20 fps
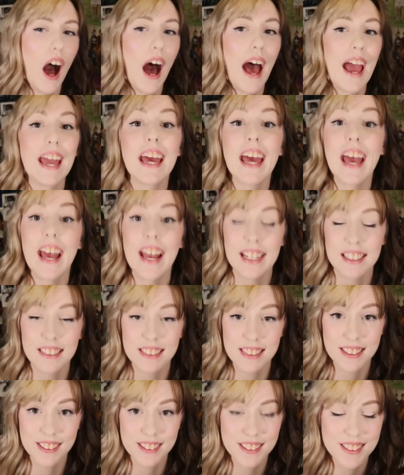I
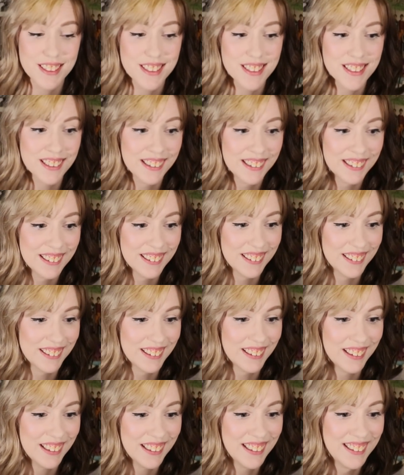hate this.
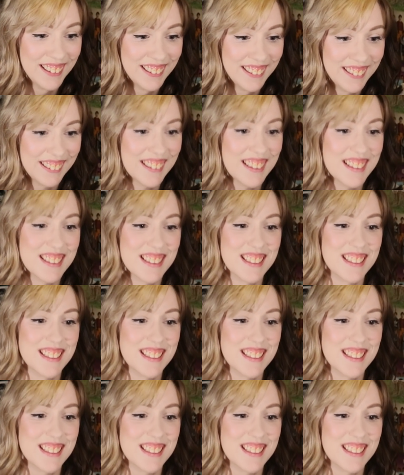this